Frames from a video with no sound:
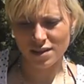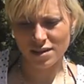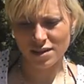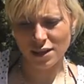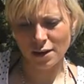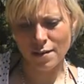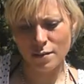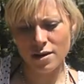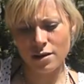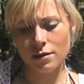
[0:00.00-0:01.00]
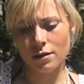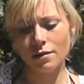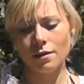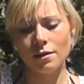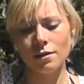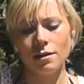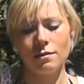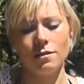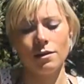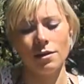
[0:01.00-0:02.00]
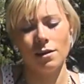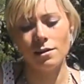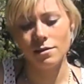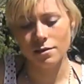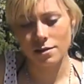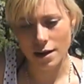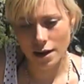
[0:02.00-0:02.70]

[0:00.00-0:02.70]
so I'm using this glass.